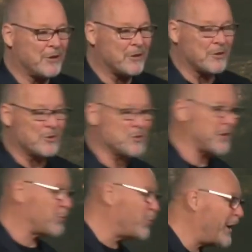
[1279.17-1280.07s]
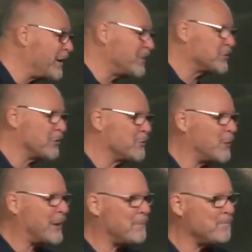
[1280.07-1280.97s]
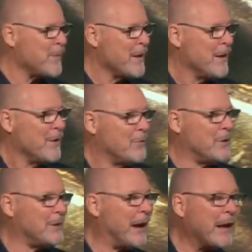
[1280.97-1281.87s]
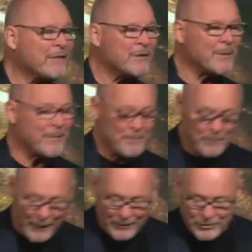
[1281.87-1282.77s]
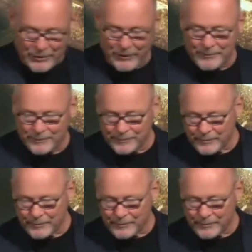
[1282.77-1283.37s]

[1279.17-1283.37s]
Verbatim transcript: you you said what? You're doing what? And well, I have a mentor.